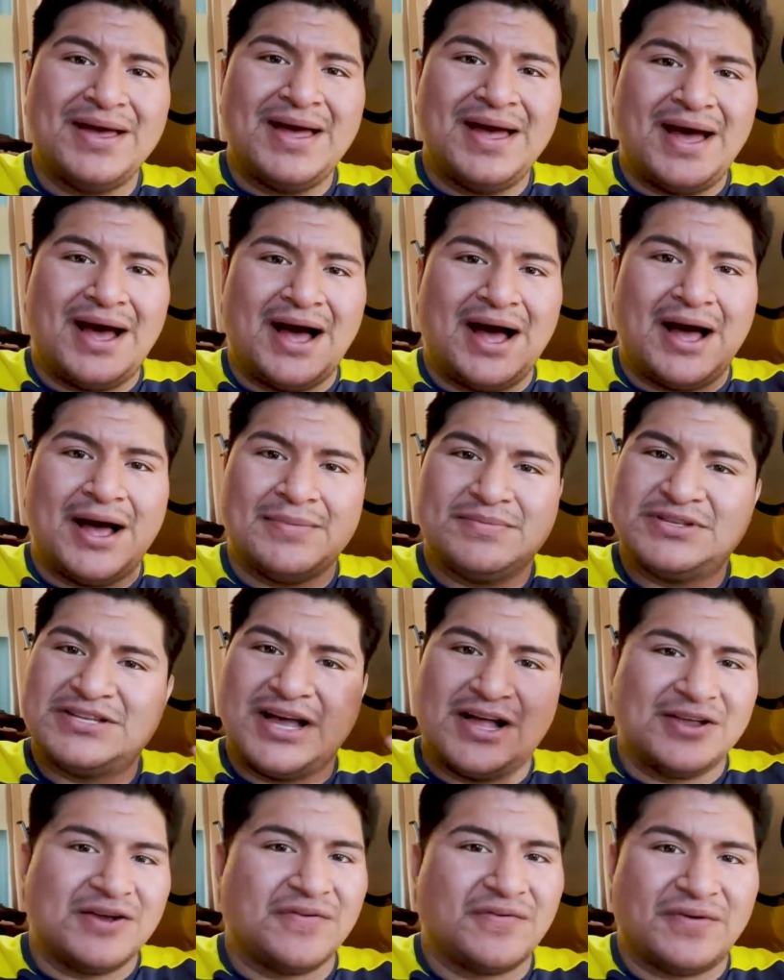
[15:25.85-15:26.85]
Tell
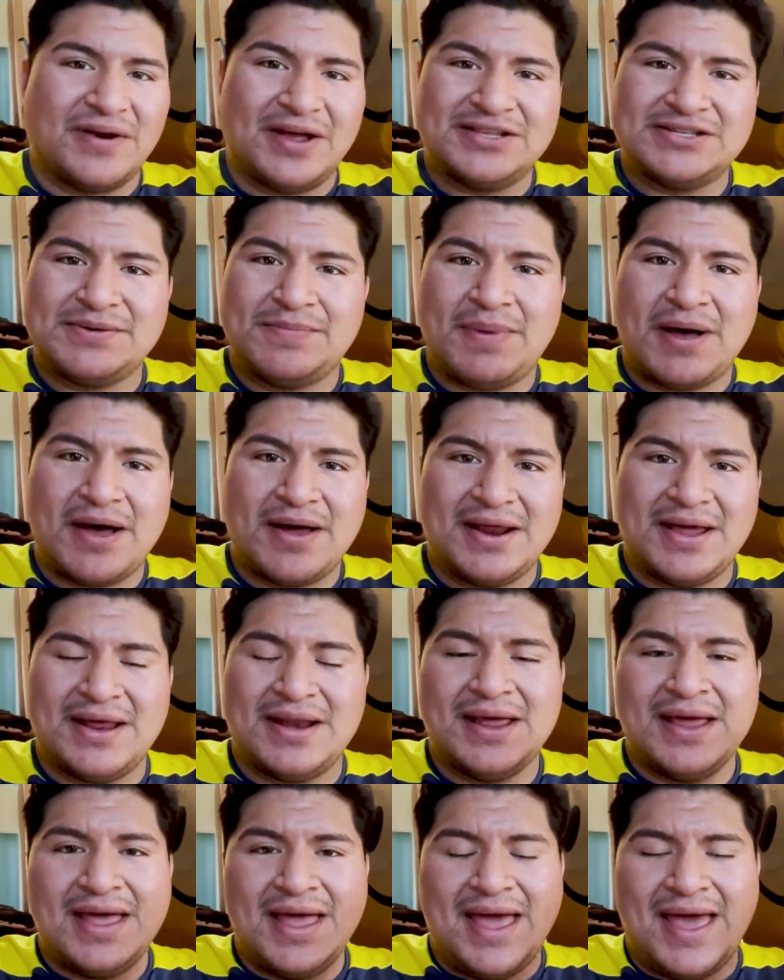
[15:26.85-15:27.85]
your friends about it,
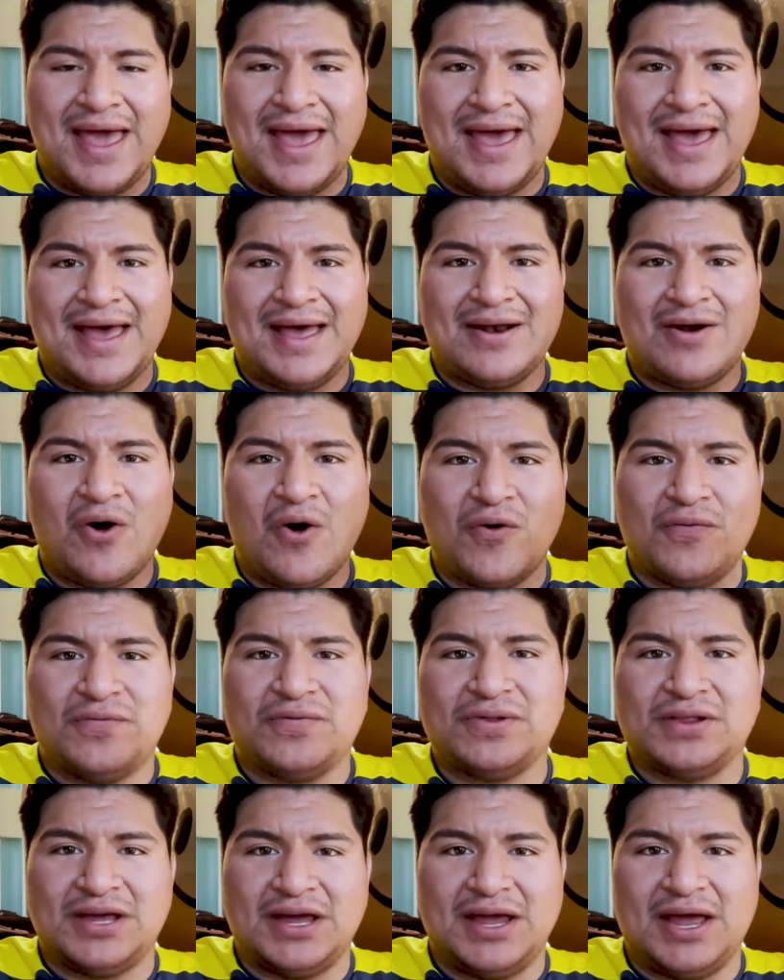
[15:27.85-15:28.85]
and
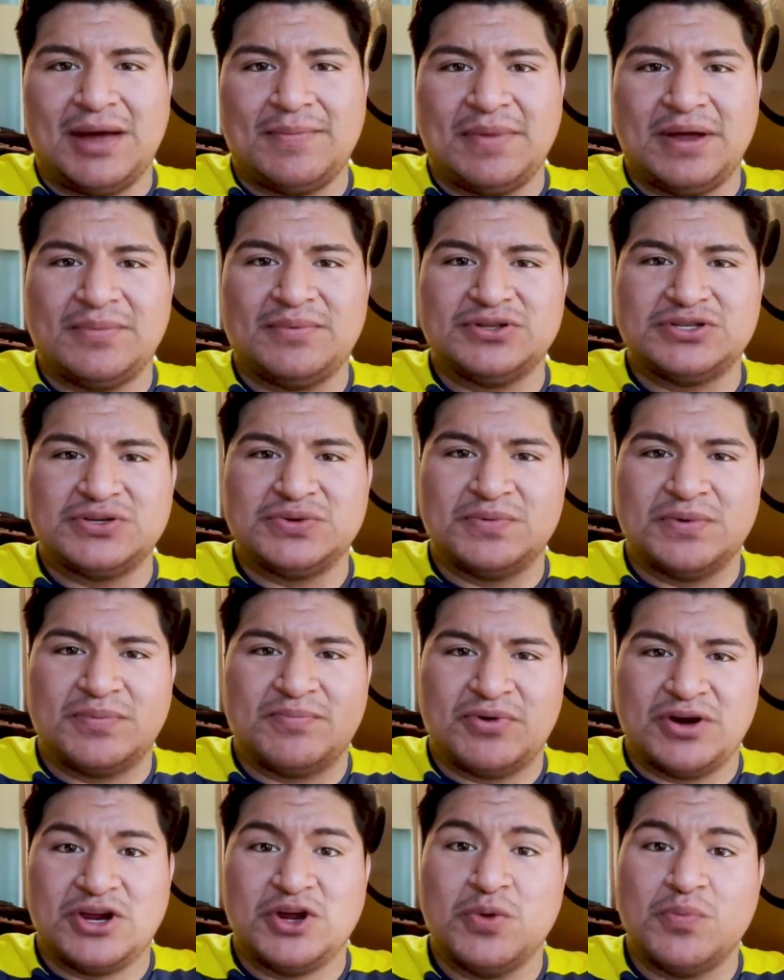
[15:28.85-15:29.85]
hopefully I'm able to
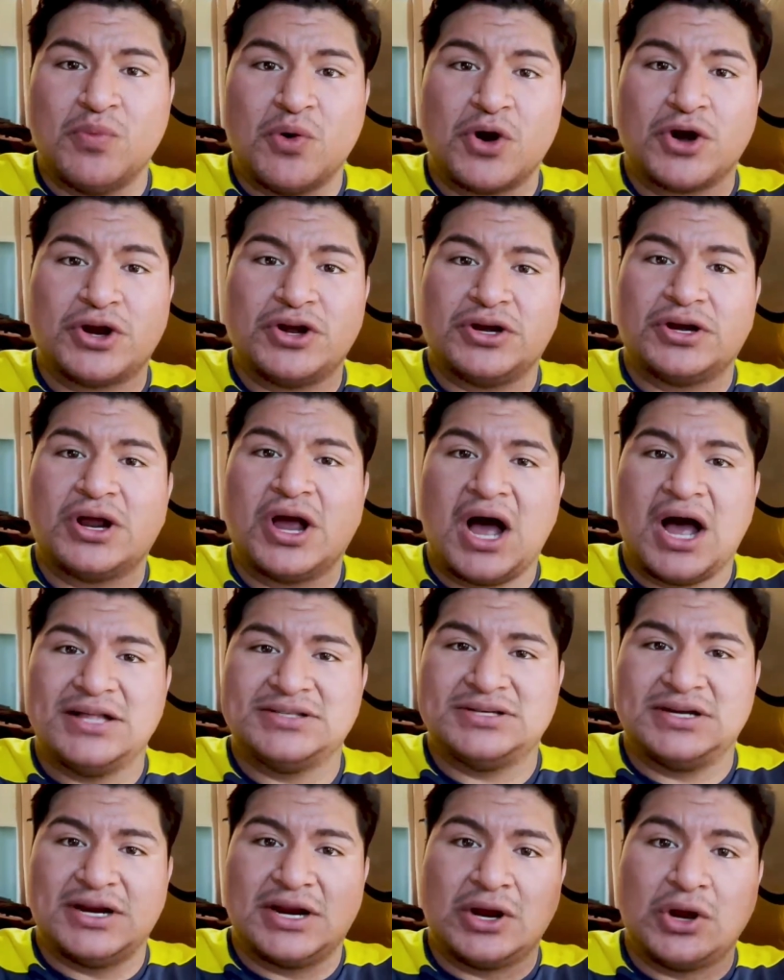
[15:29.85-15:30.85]
bring you more good
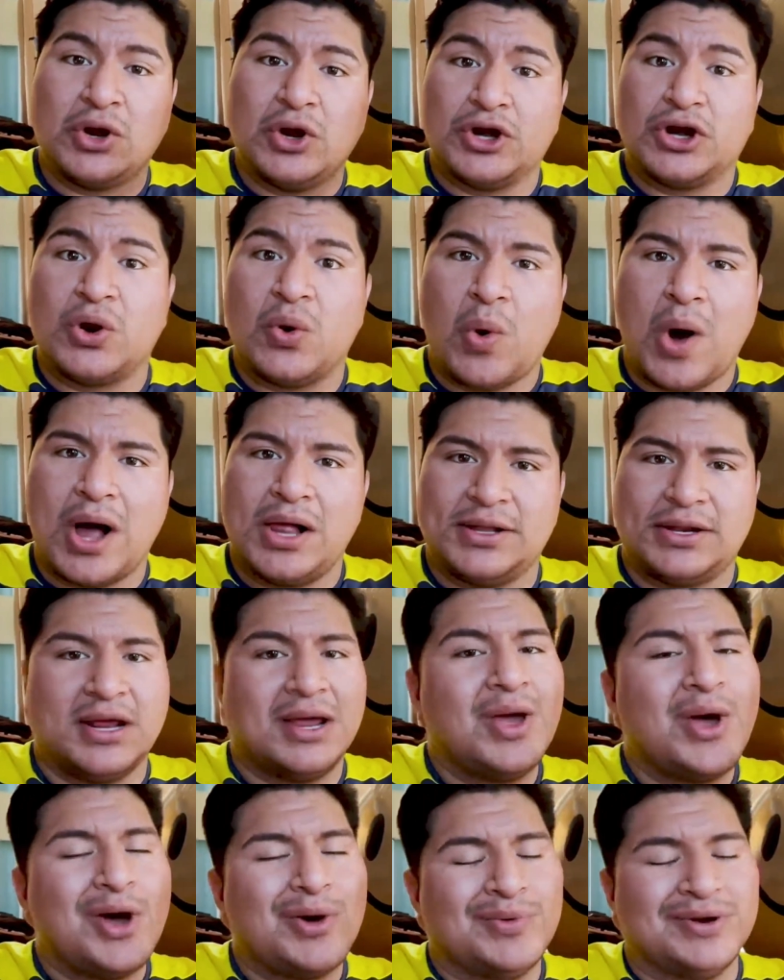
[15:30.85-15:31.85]
content and good quality
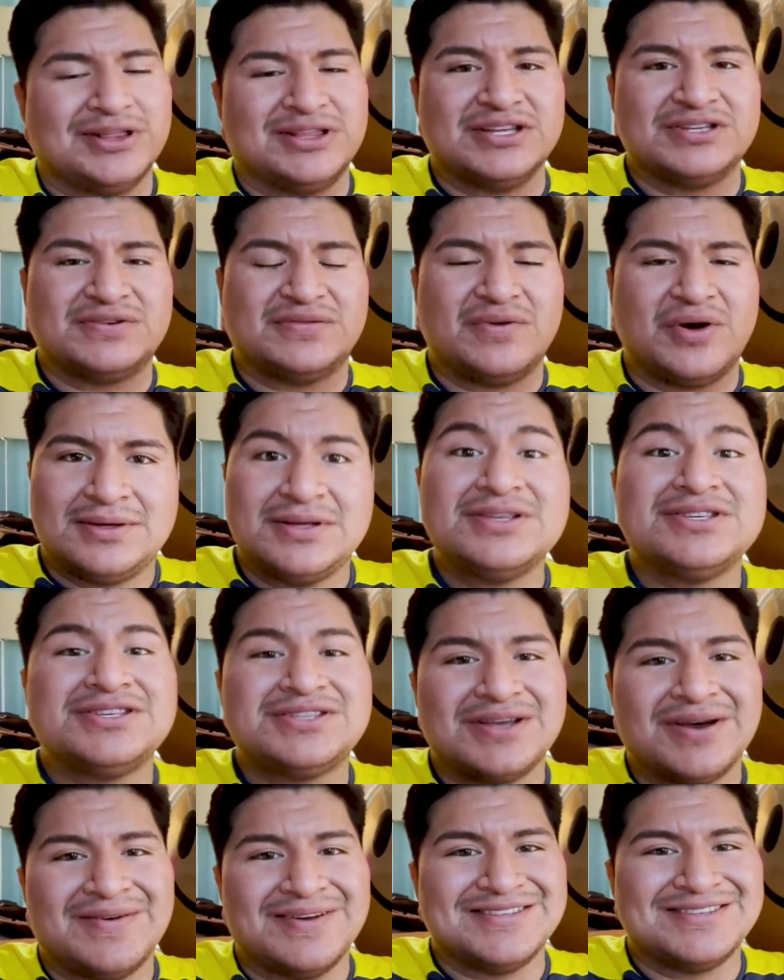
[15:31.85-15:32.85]
with this phone.
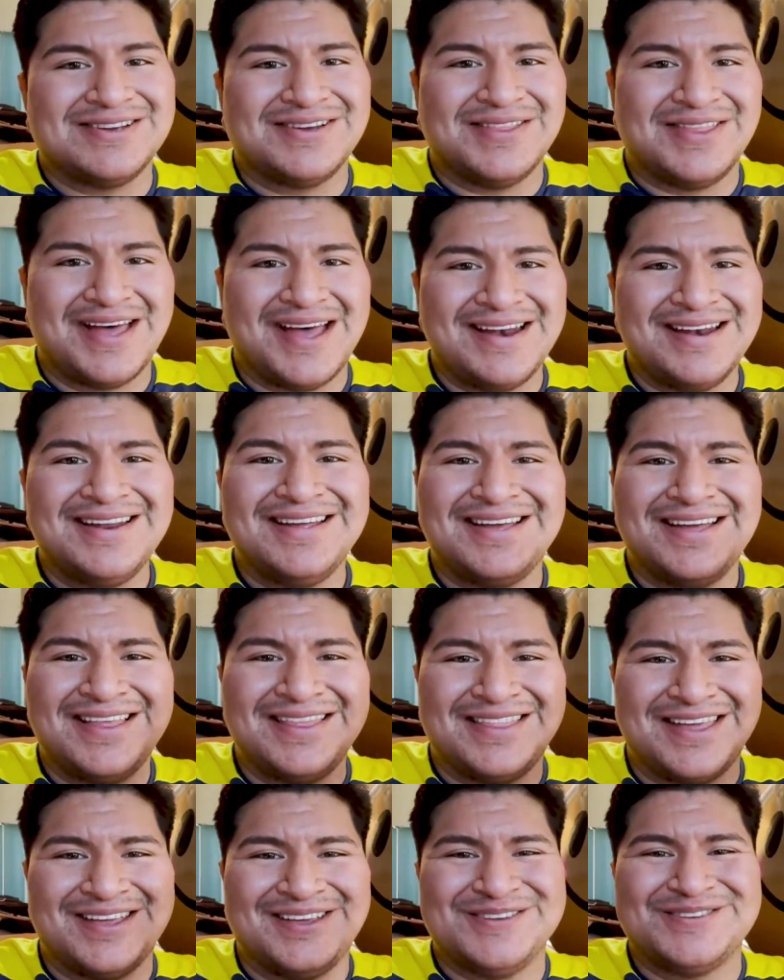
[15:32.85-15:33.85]
So until then,
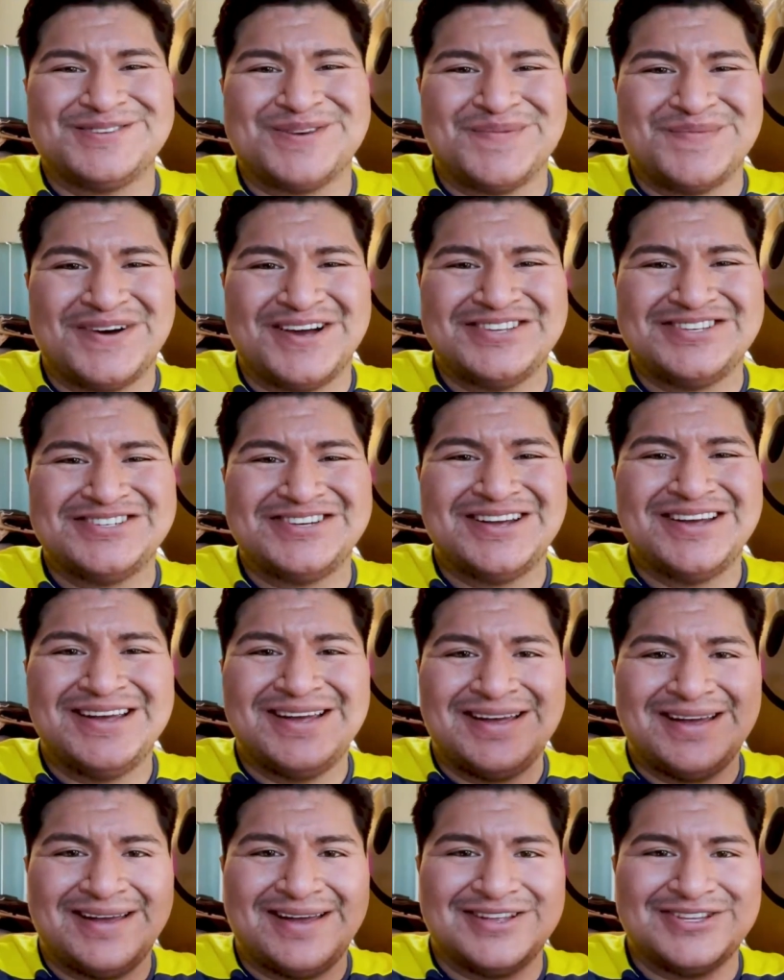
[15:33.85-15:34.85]
thank you so much.
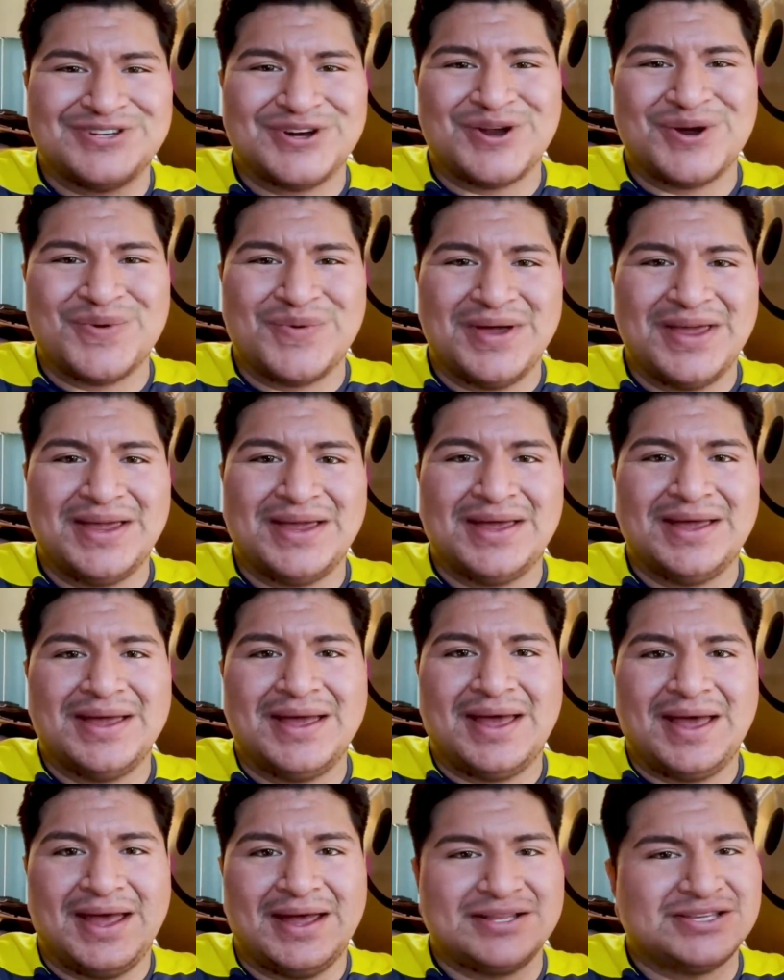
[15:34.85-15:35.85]
Enjoy your week
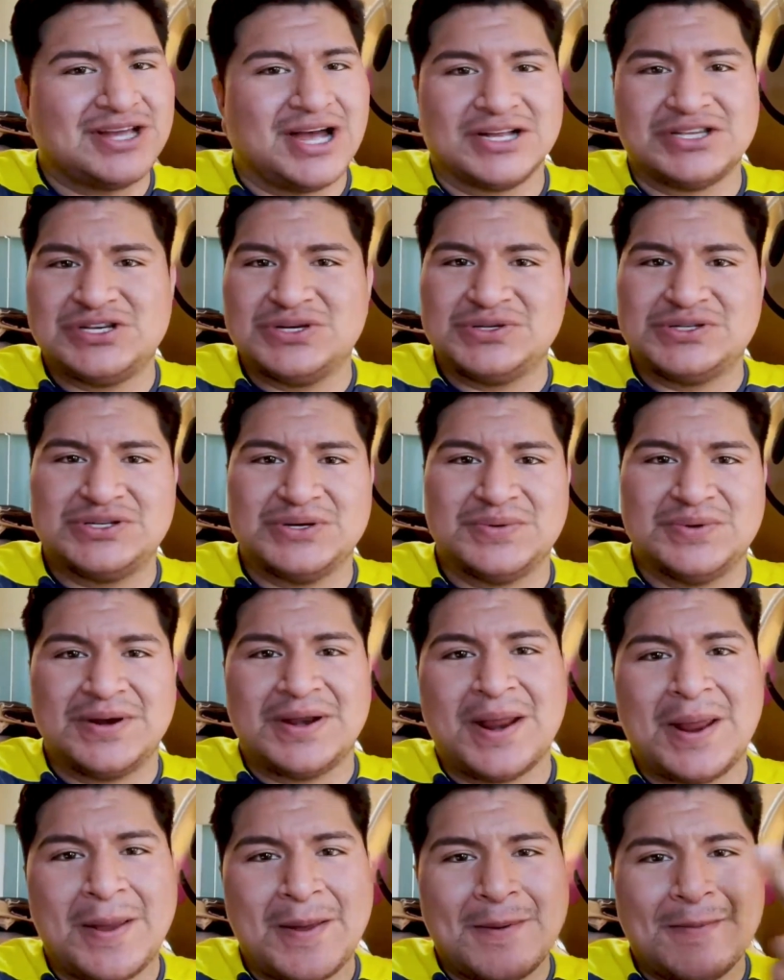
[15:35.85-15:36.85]
and talk to you soon.
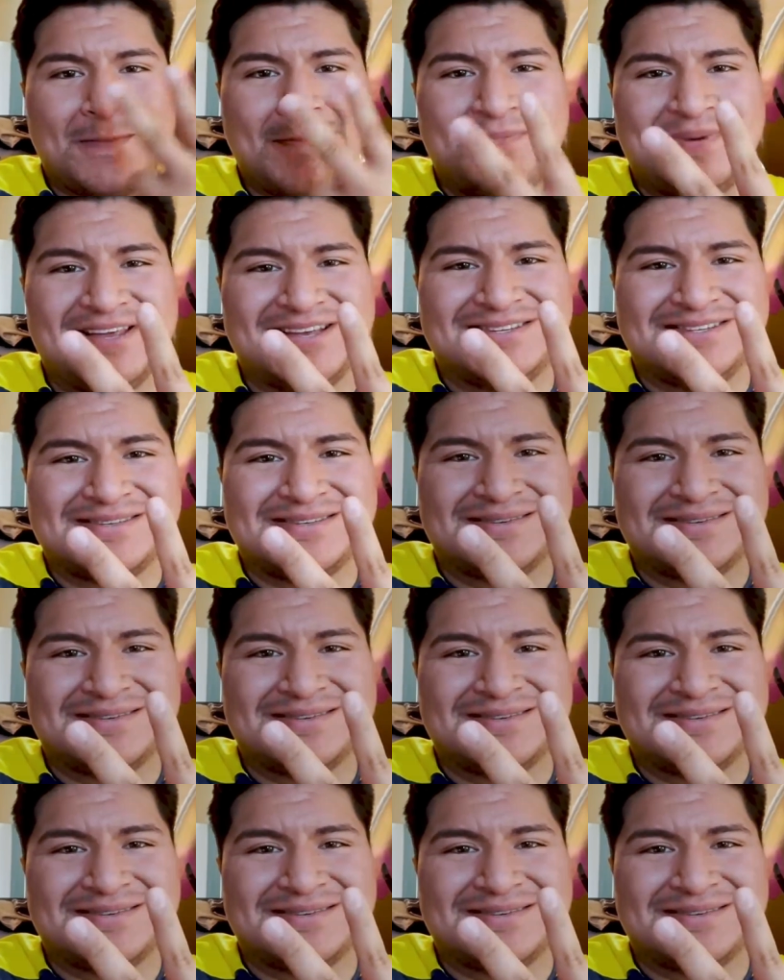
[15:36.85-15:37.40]
Peace.